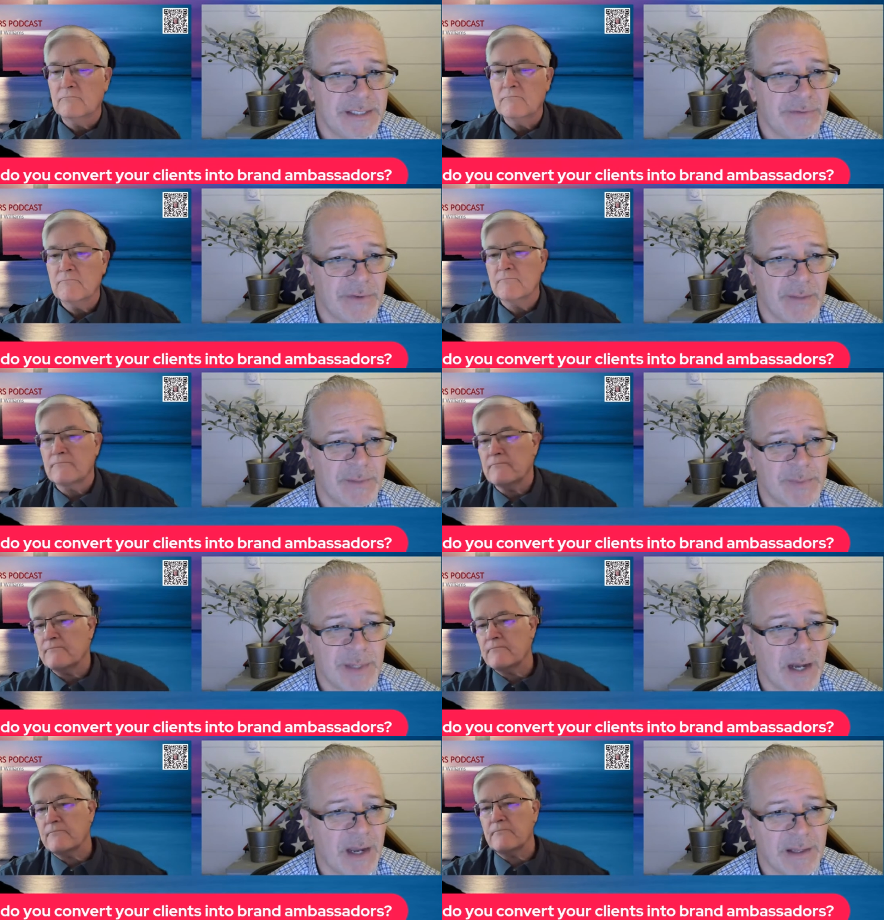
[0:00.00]
Speaker 1: for them to
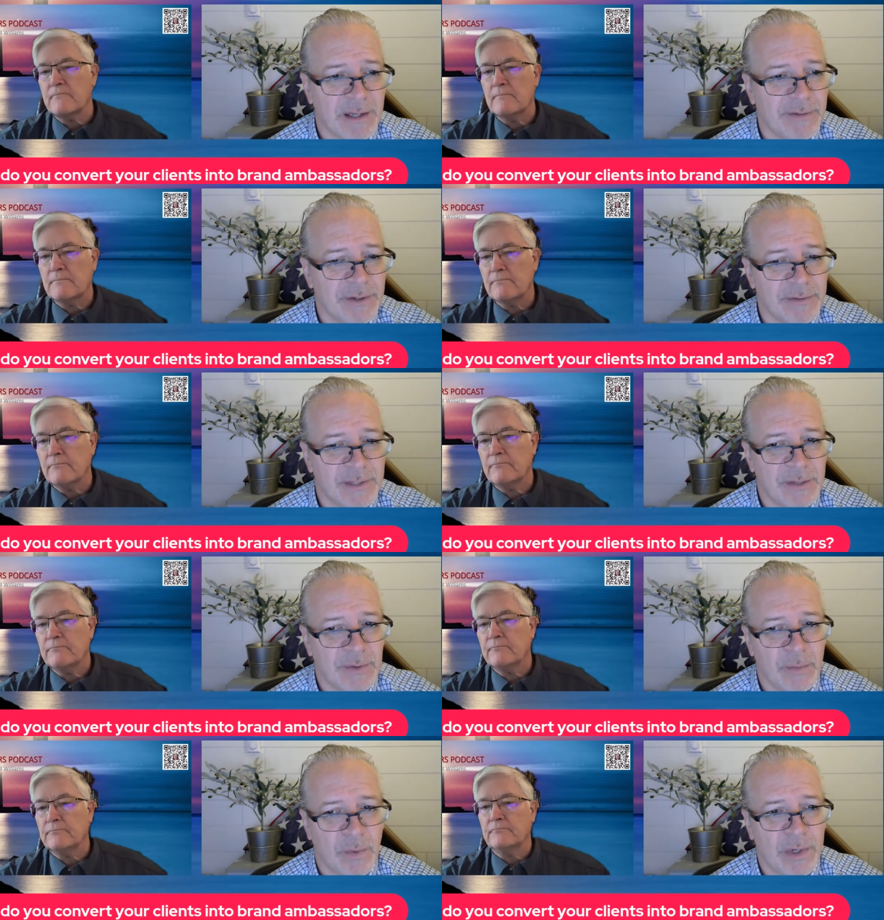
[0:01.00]
speak highly of you. It,
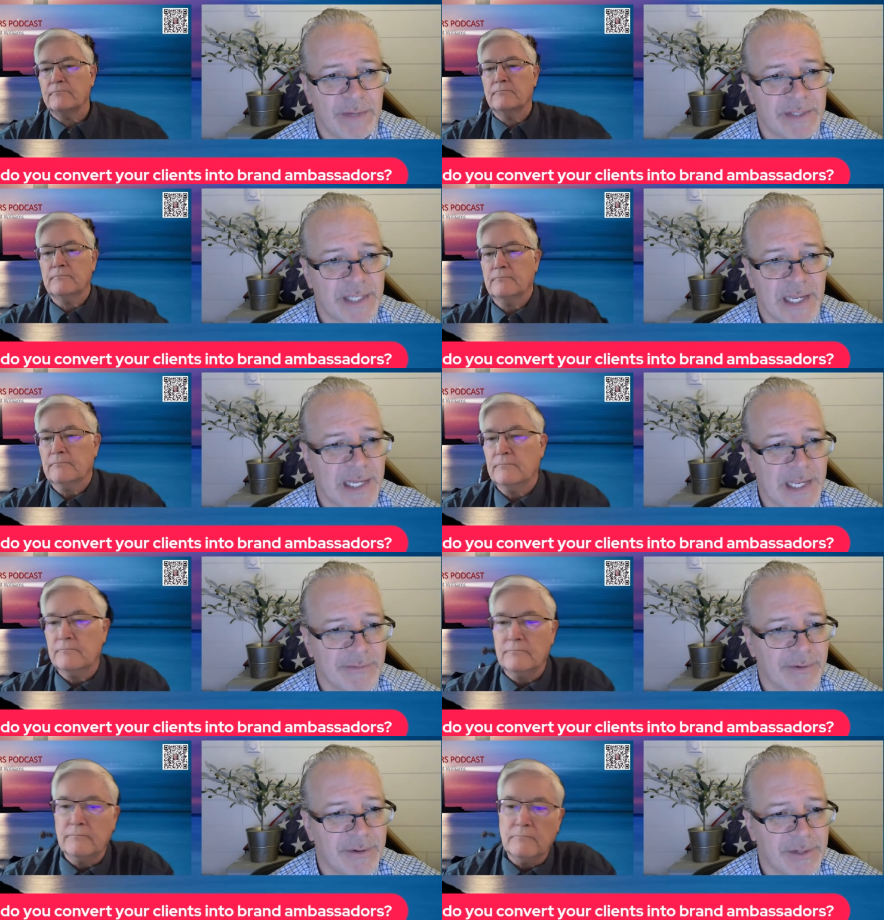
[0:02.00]
it won't even take any
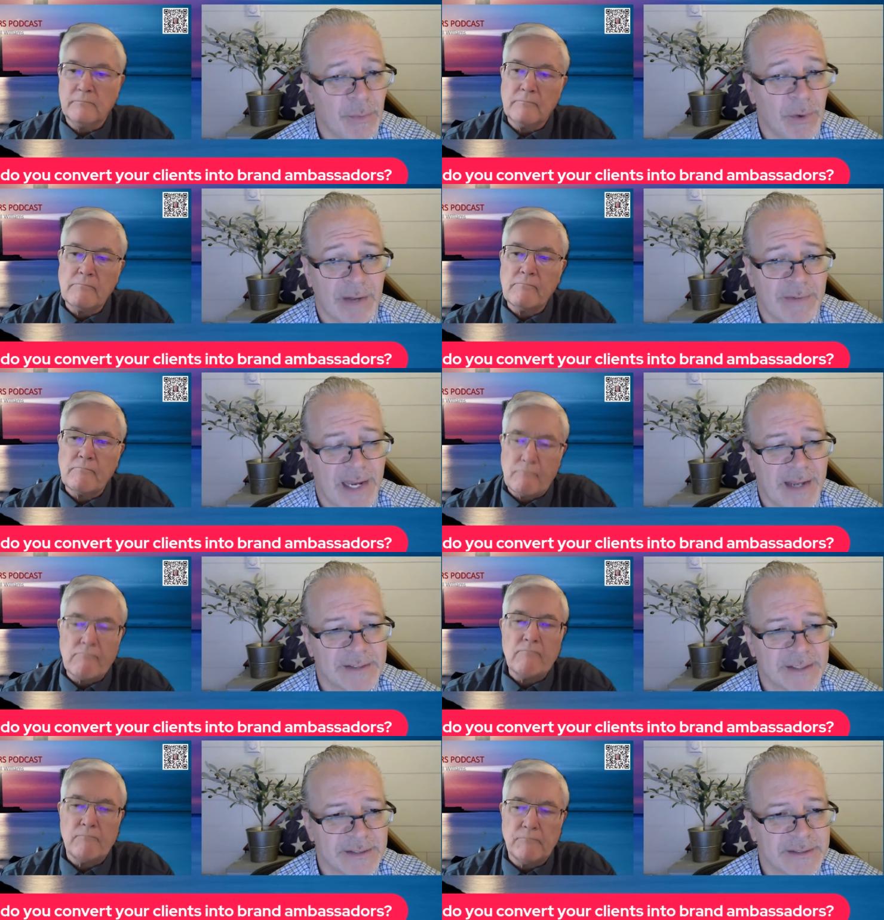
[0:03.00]
effort. You won't have to
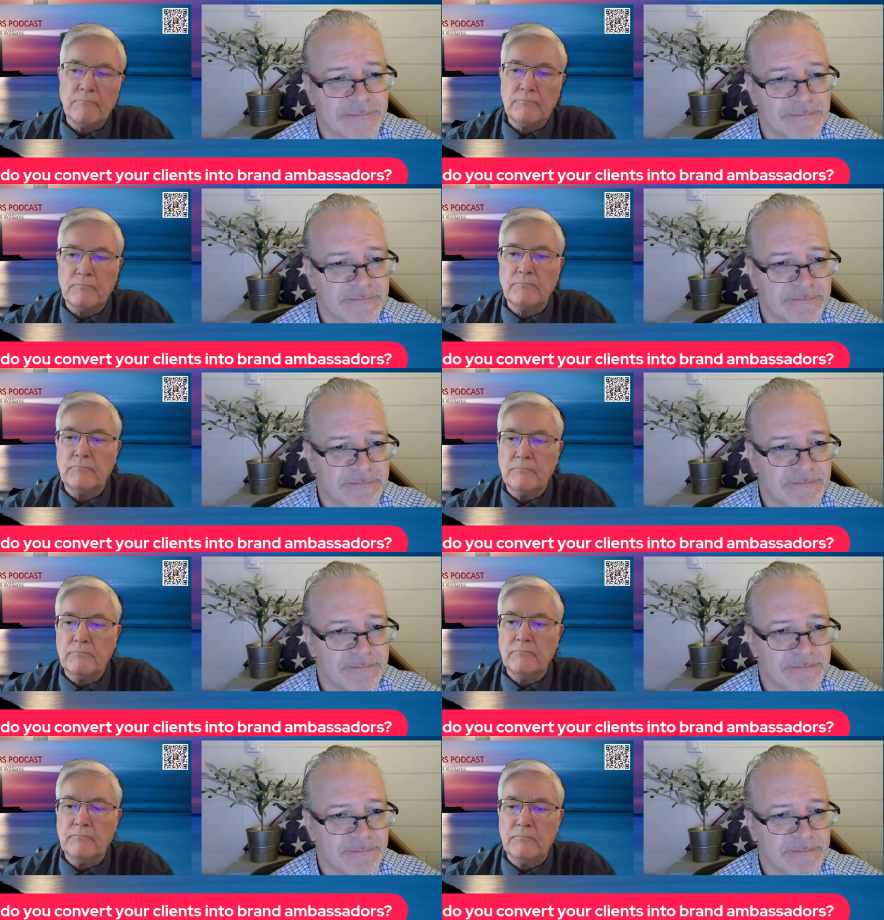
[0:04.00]
ask.
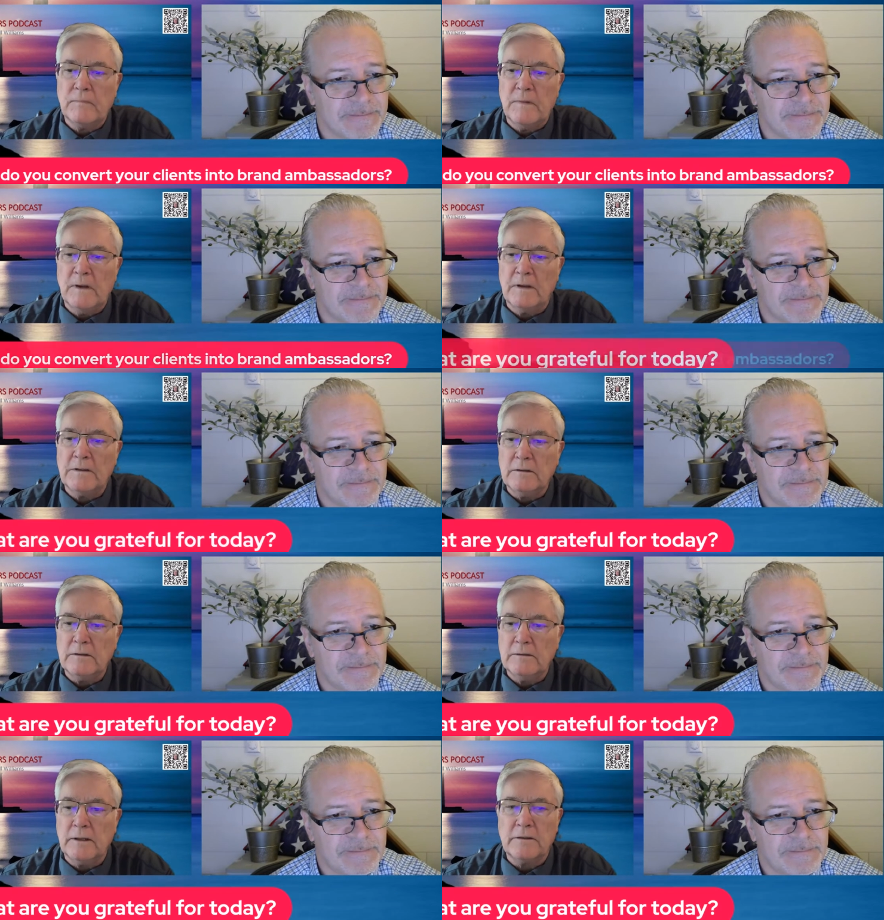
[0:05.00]

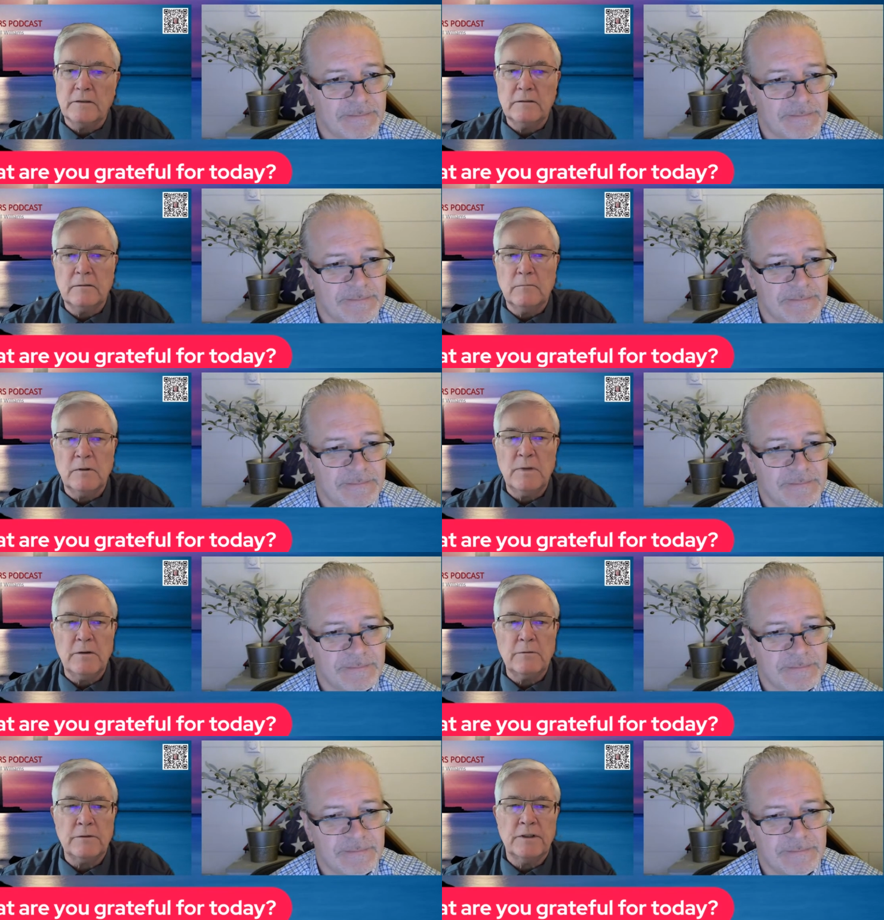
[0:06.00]
Speaker 2: Excellent. Excellent. What
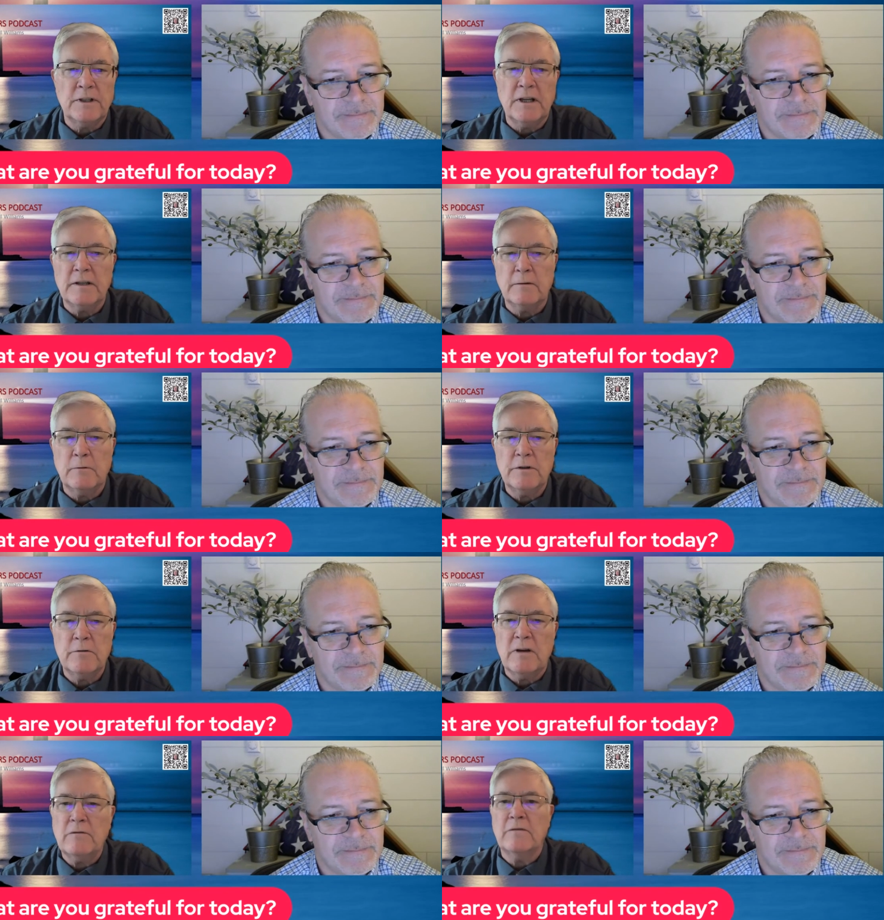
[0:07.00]
about today? What are you
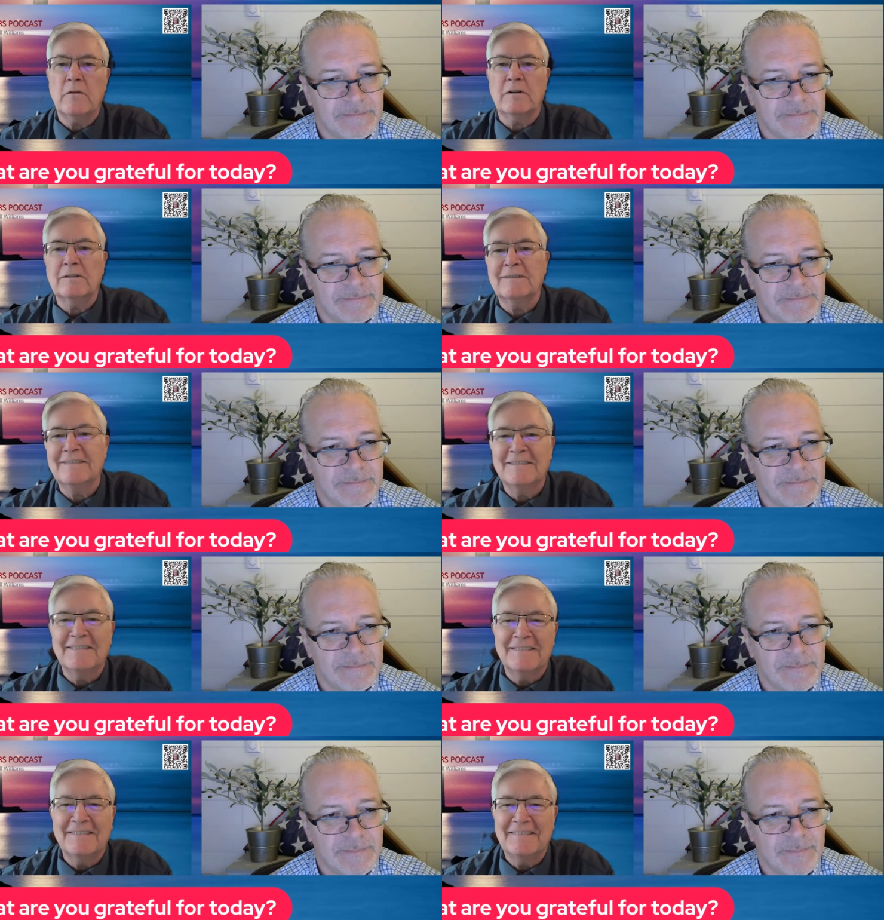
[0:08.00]
grateful for?
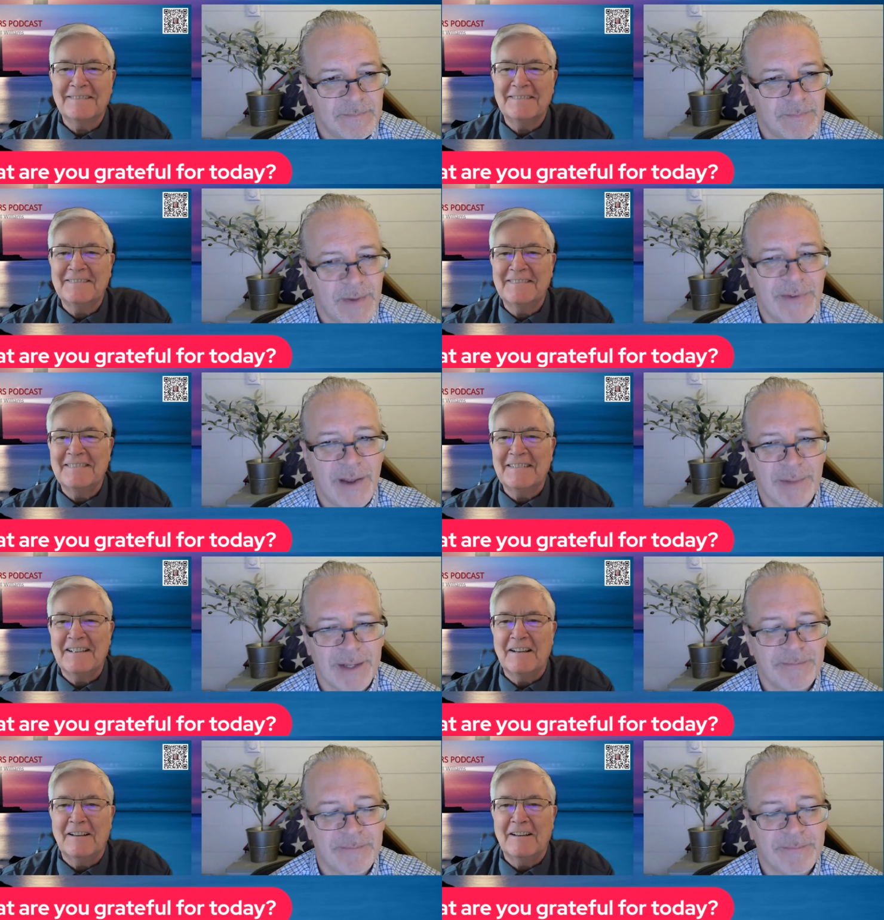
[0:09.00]
My family.